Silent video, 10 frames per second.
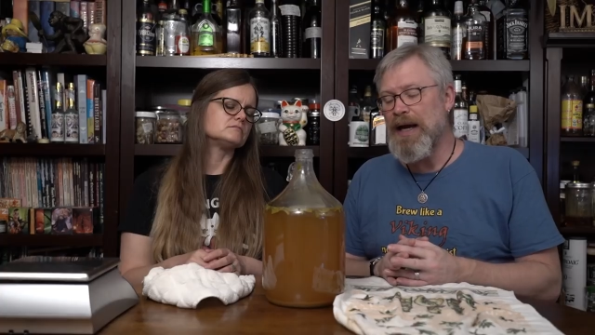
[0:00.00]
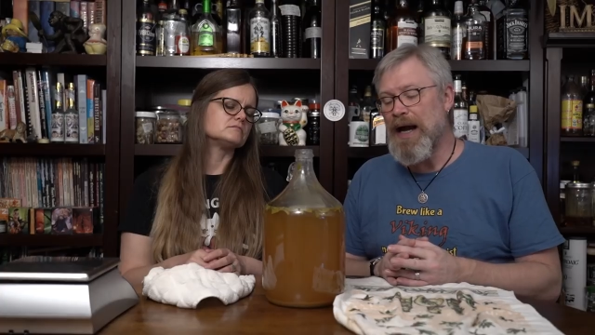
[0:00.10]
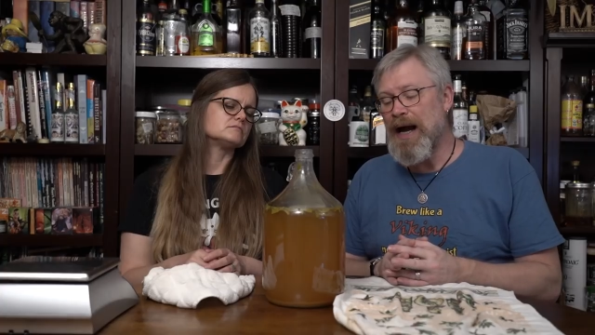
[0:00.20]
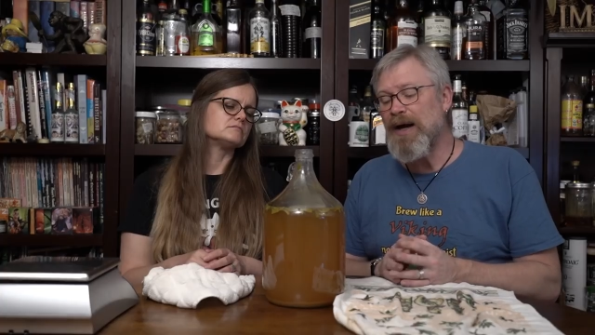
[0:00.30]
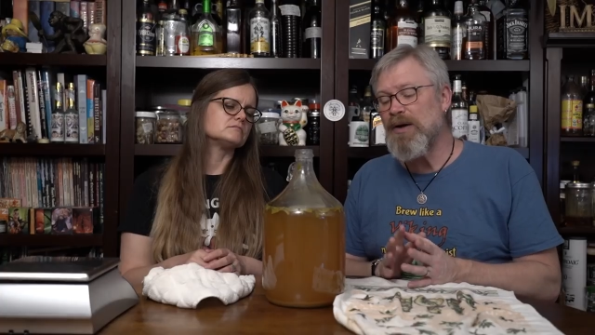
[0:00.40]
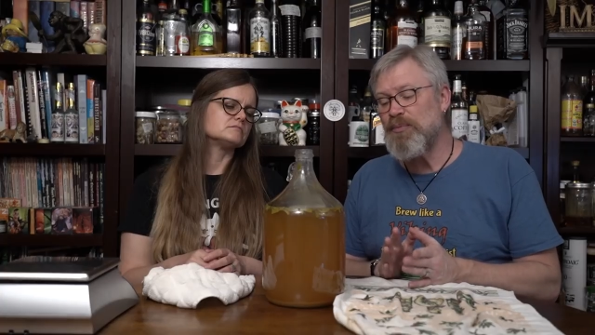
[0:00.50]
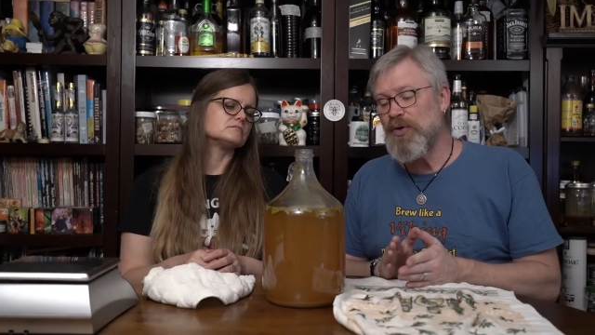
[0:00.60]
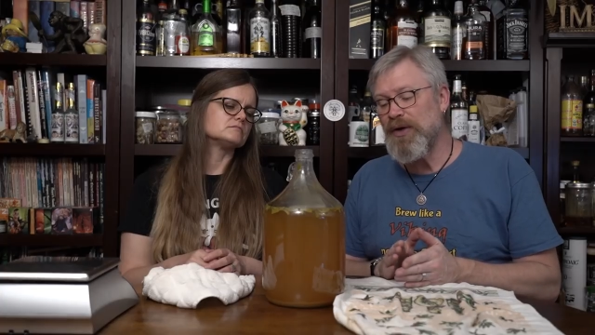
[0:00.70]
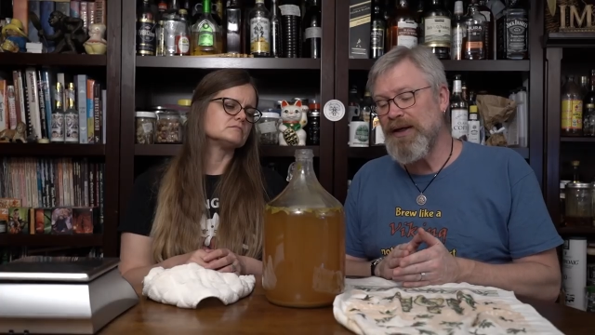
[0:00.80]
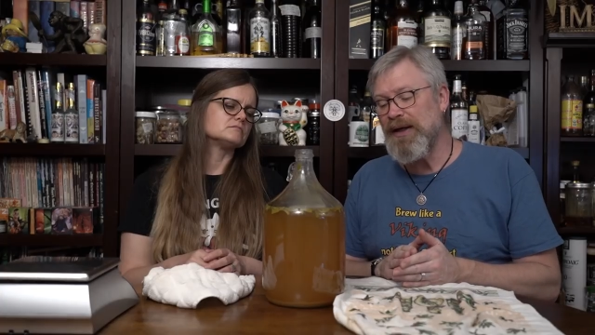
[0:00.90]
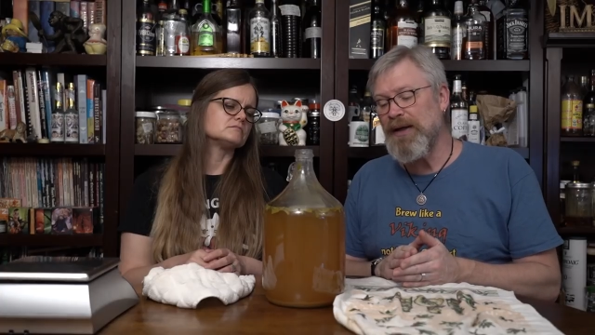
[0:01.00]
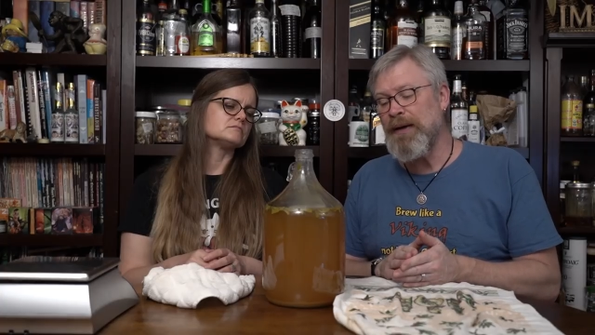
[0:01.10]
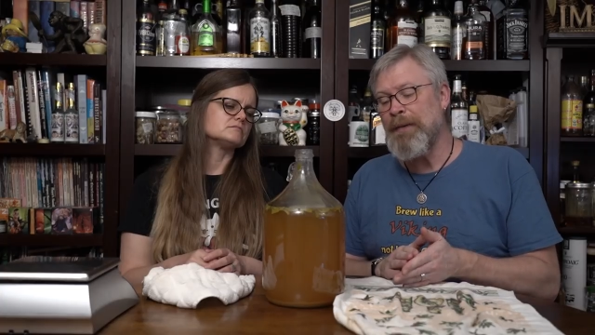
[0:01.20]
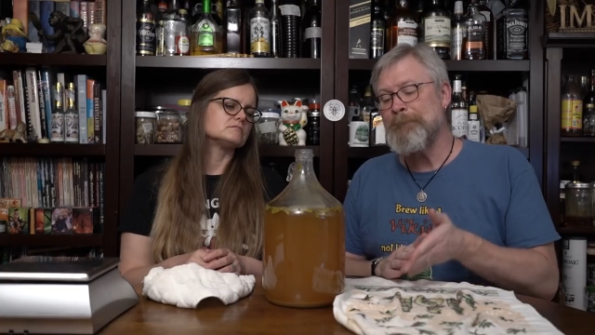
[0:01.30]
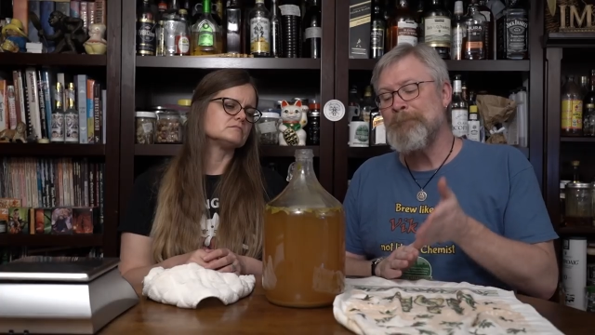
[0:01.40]
Speaker 1: I'm going to put in
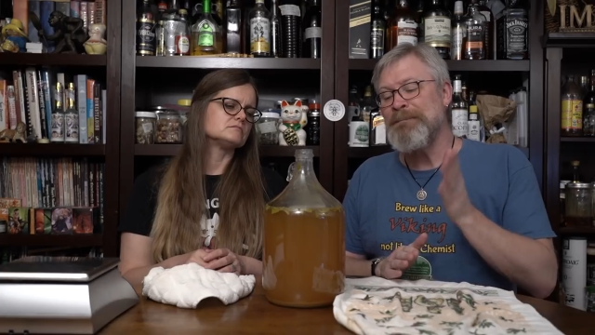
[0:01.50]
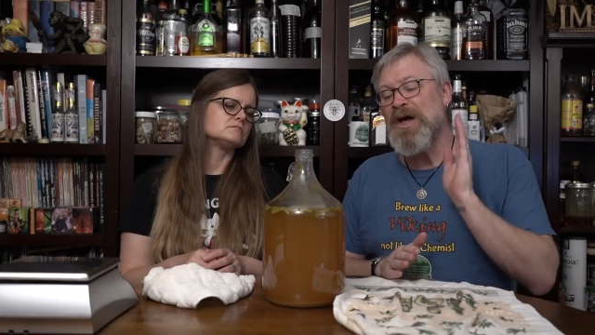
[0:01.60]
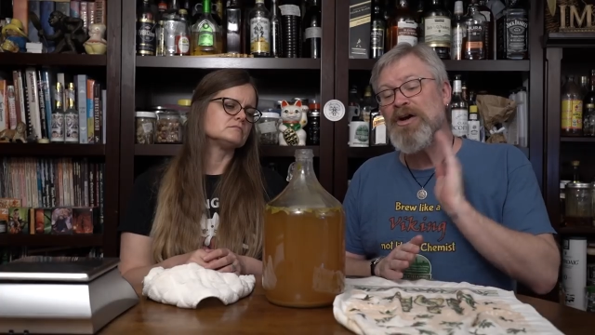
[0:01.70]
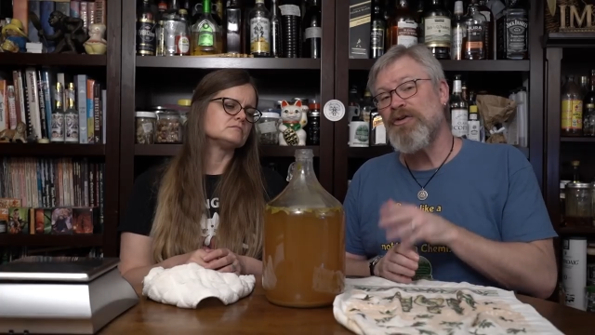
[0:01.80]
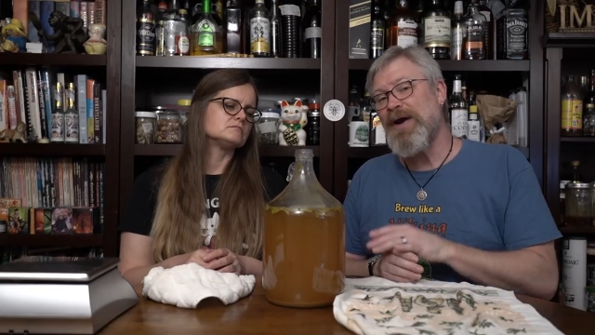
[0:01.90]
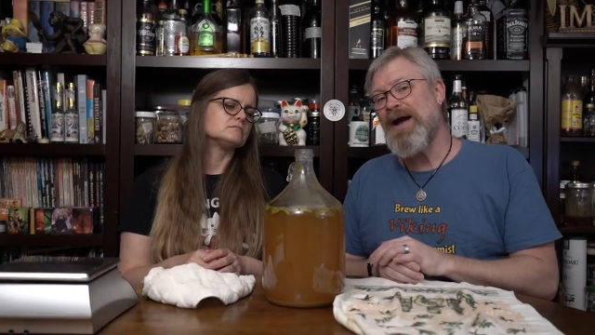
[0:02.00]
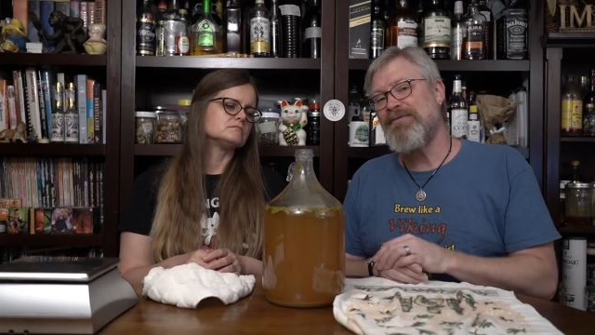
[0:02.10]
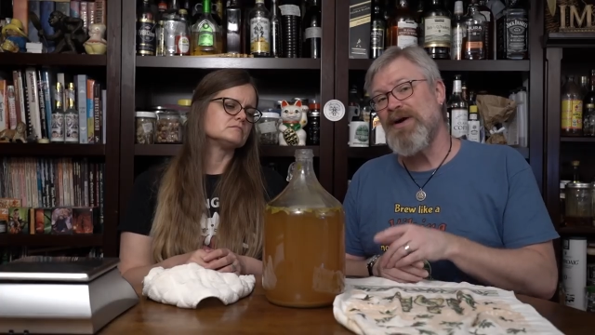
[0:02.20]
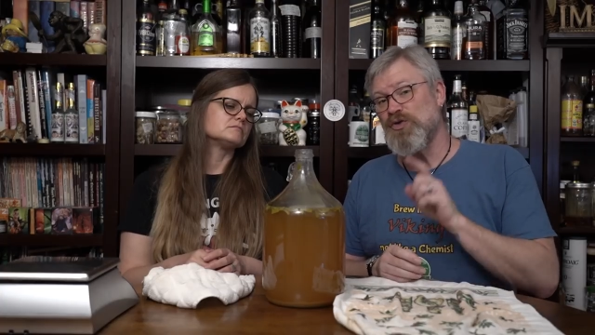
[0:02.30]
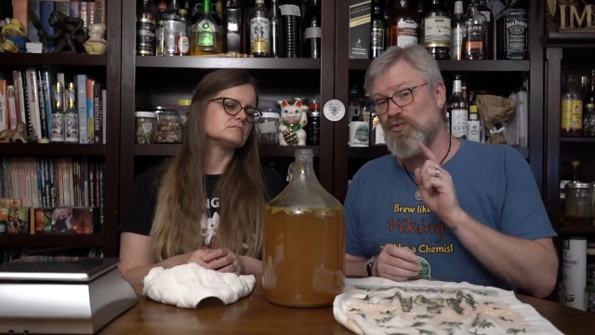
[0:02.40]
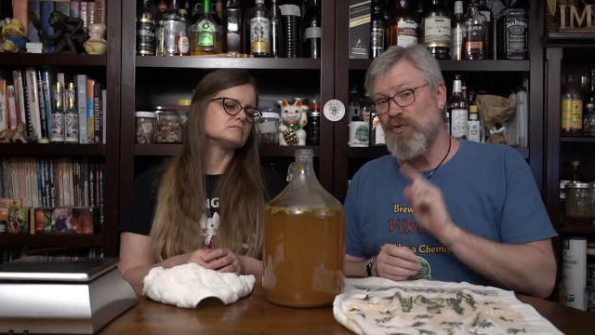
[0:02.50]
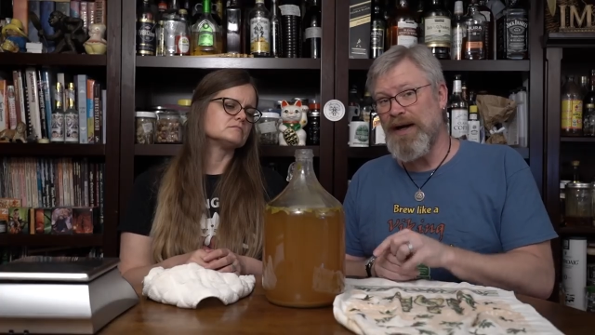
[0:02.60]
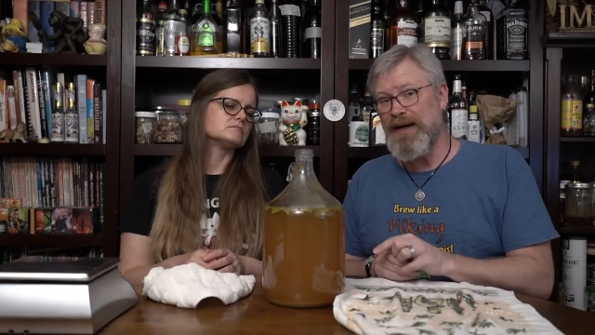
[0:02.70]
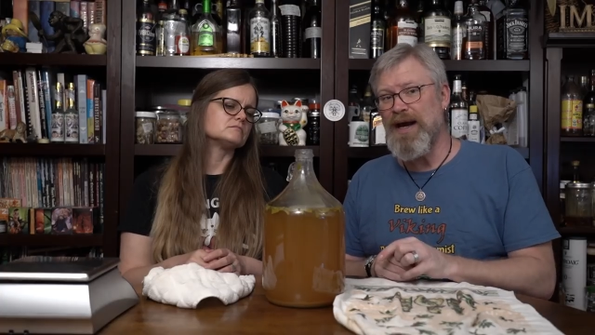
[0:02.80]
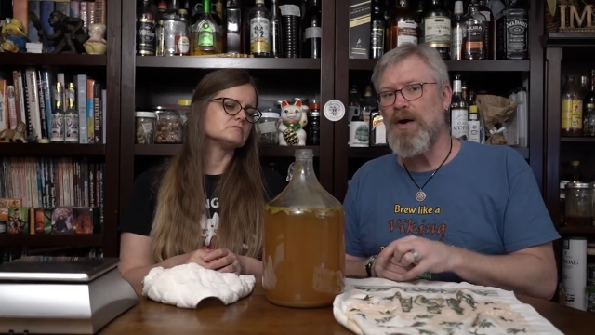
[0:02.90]
another half ounce right
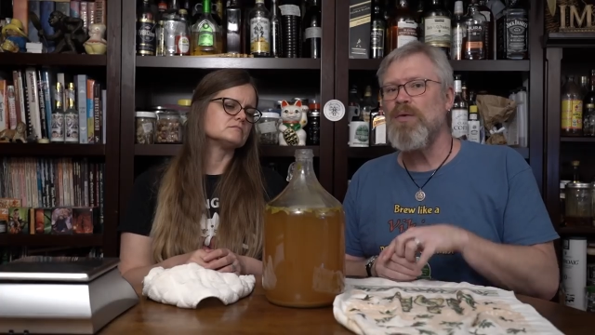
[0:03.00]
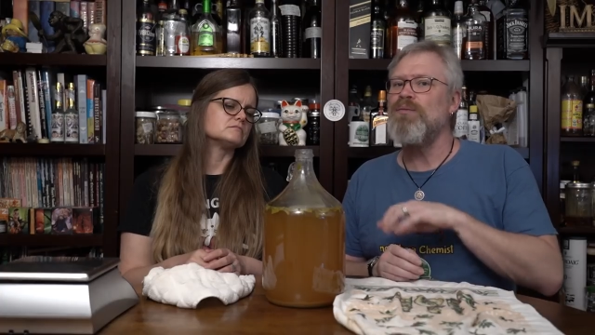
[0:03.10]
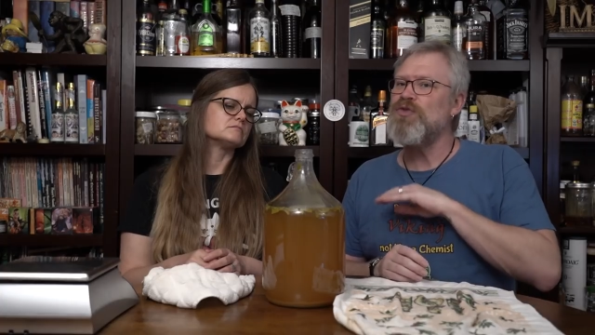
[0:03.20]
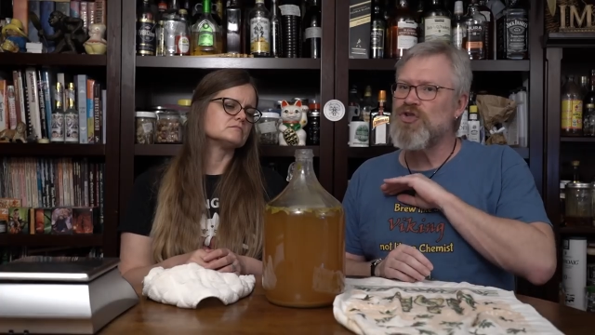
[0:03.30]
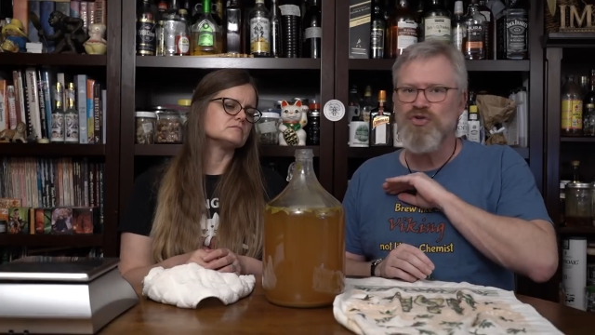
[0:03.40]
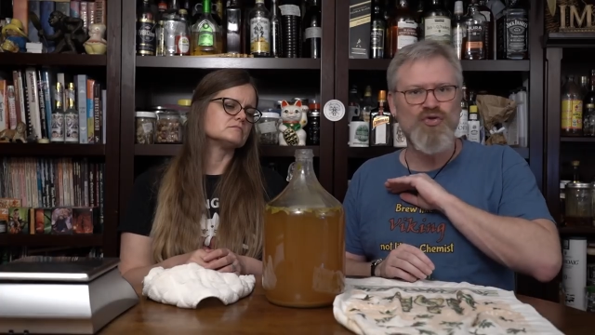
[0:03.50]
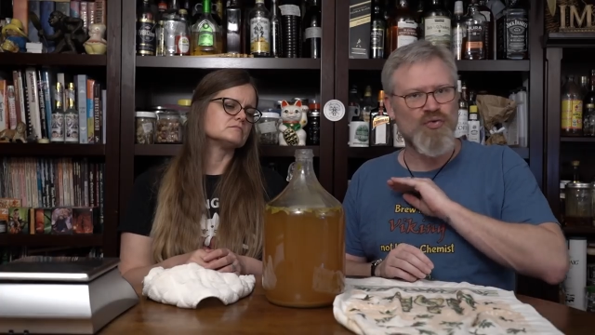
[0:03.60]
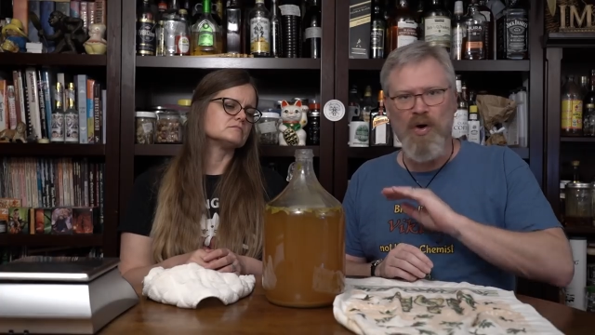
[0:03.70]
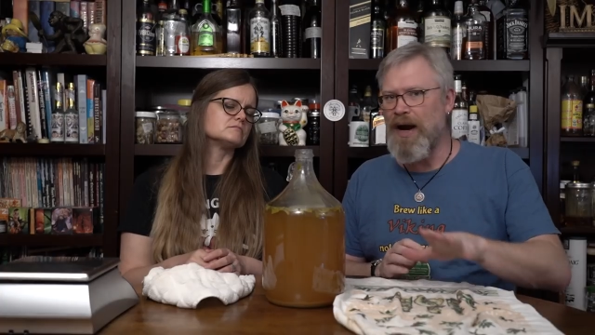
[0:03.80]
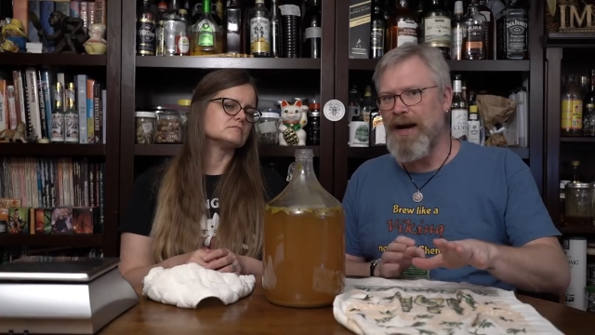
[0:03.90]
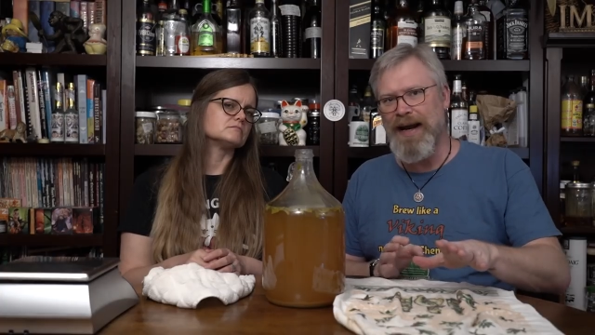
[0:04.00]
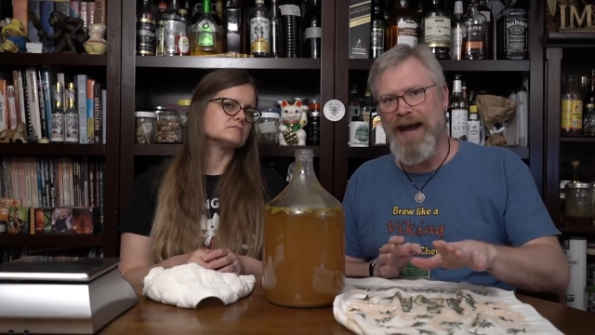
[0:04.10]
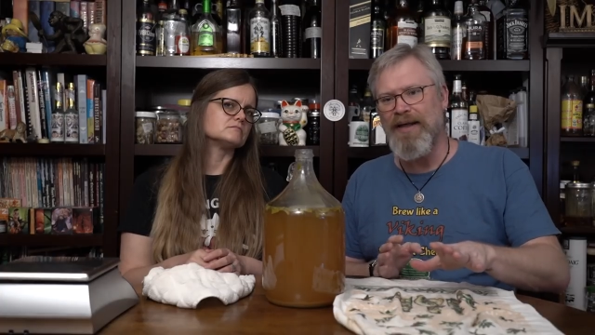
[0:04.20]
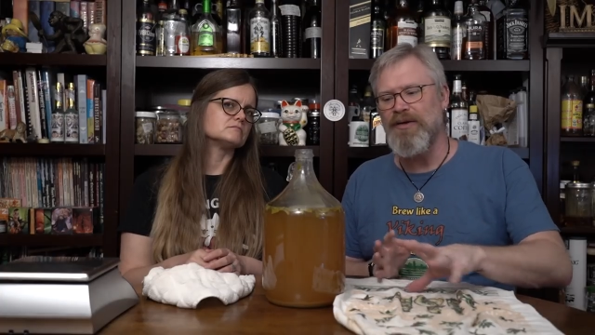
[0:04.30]
now, just dry add them.